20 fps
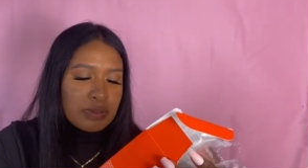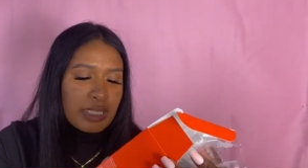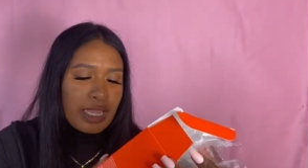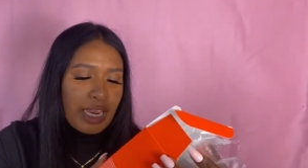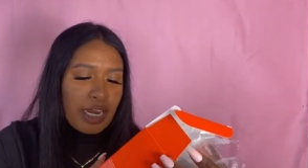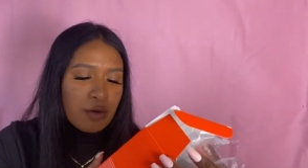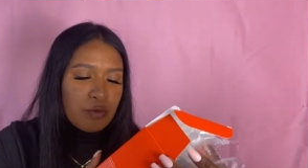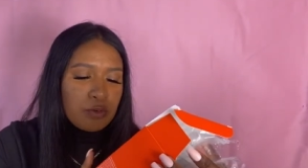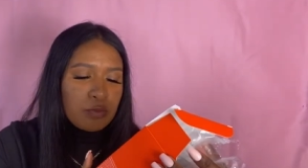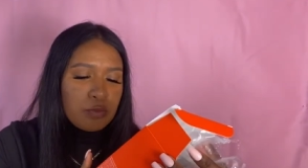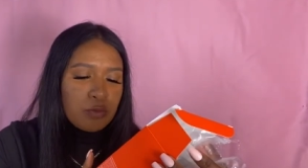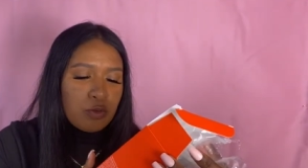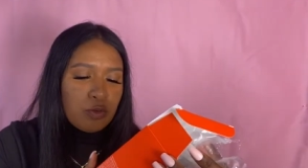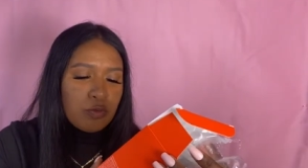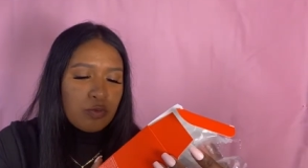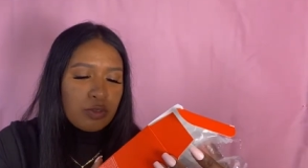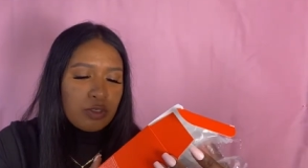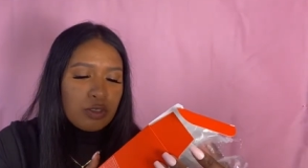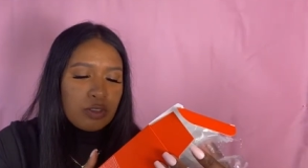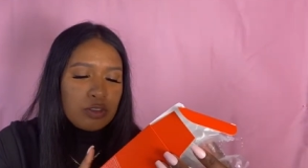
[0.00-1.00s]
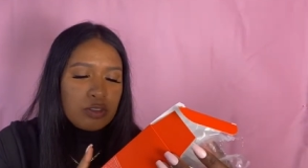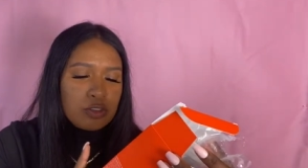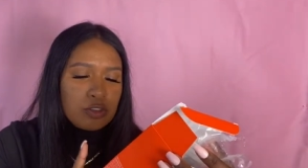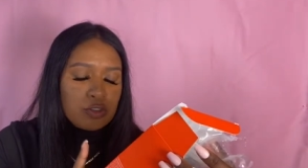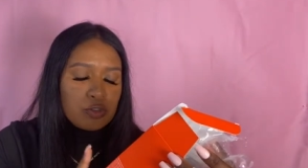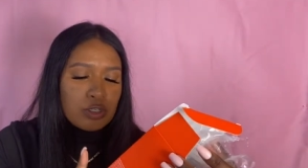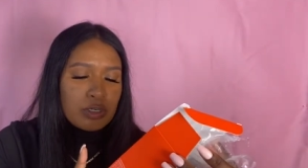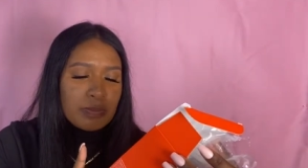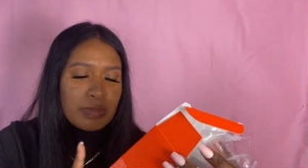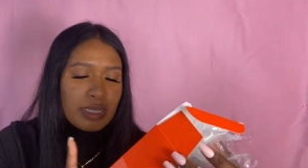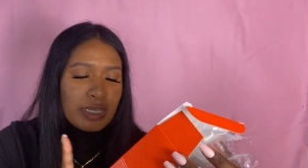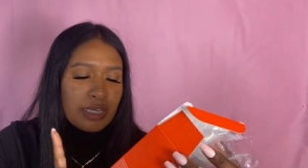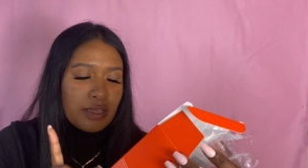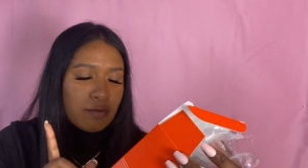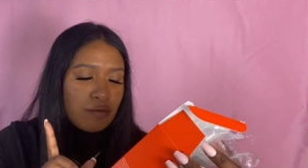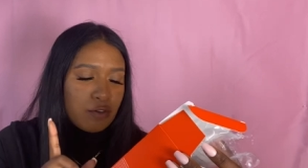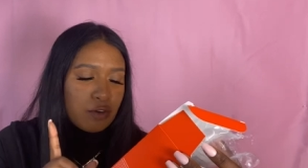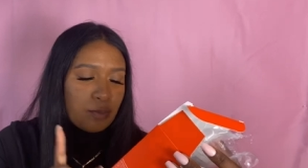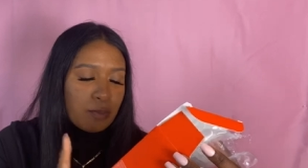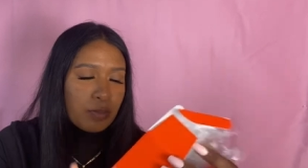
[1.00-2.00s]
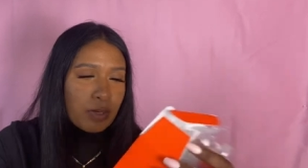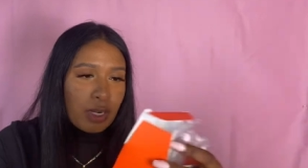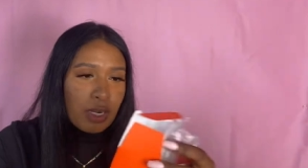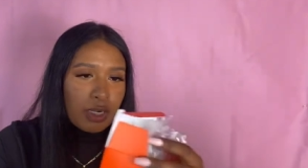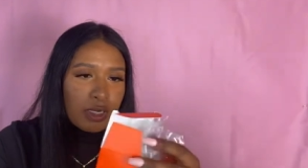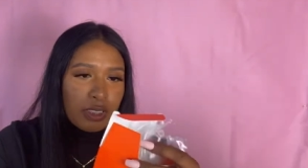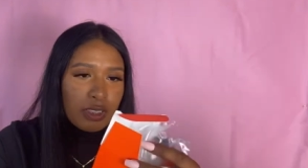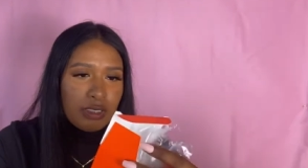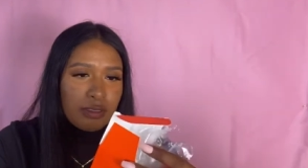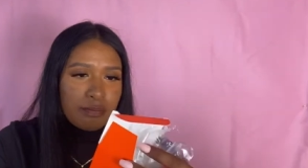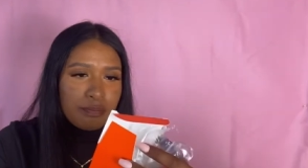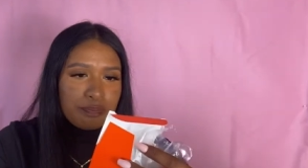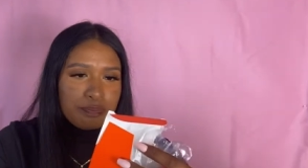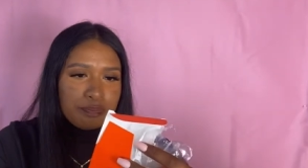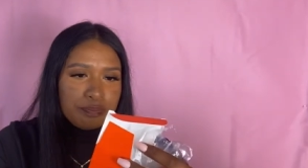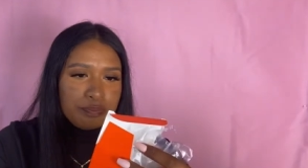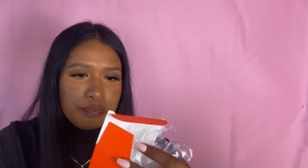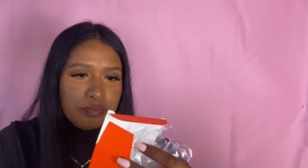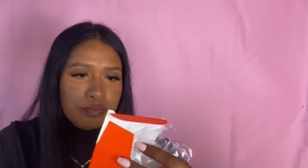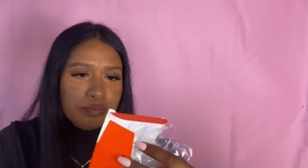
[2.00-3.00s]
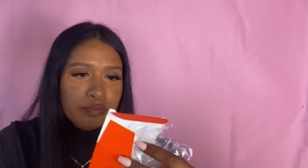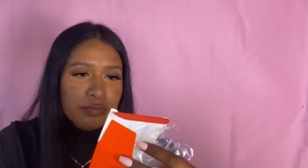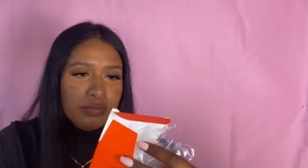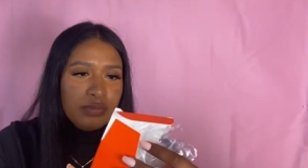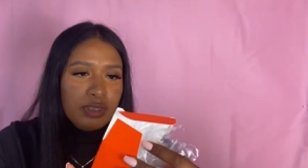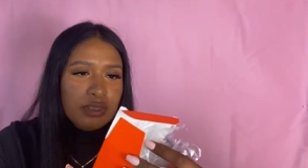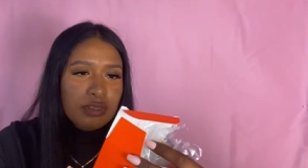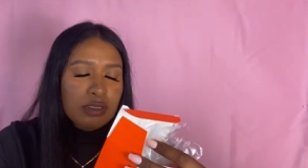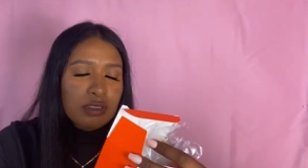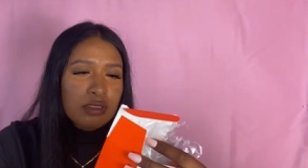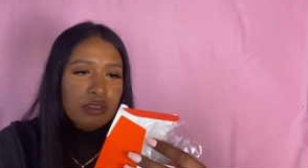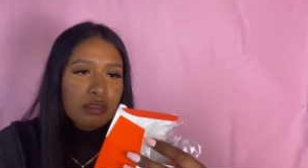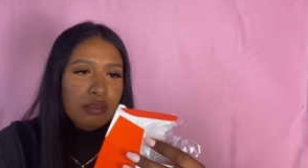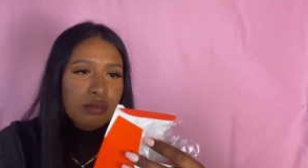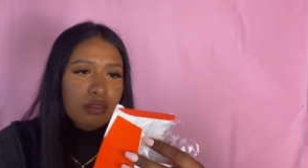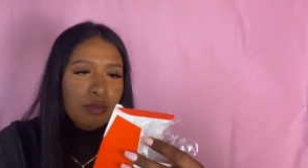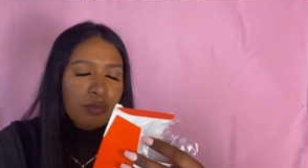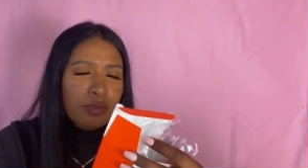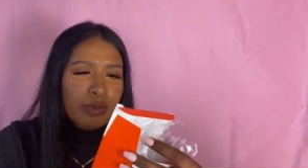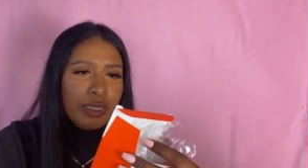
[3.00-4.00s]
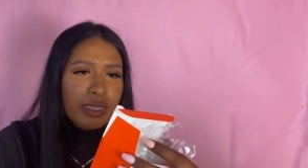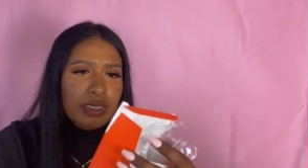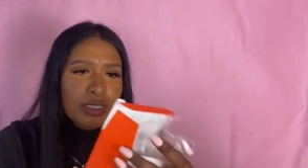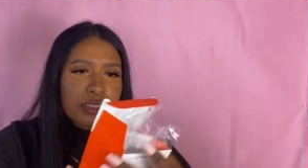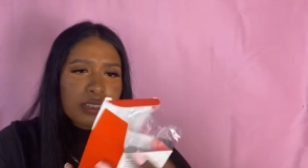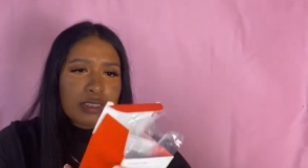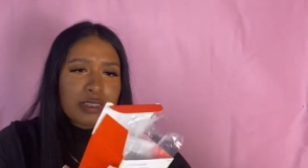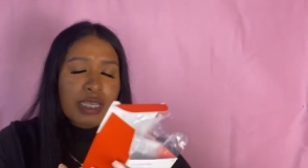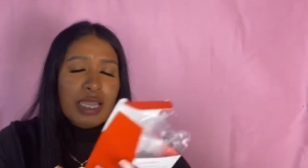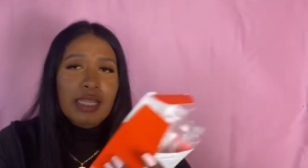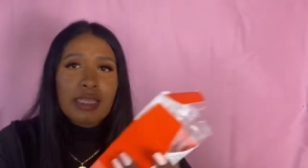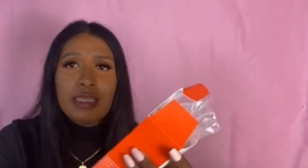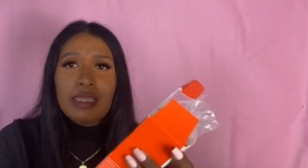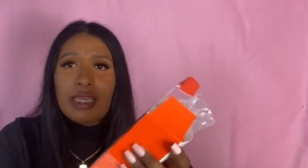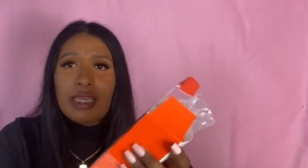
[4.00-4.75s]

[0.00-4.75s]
hair remover strip kit for body. The brand is Sally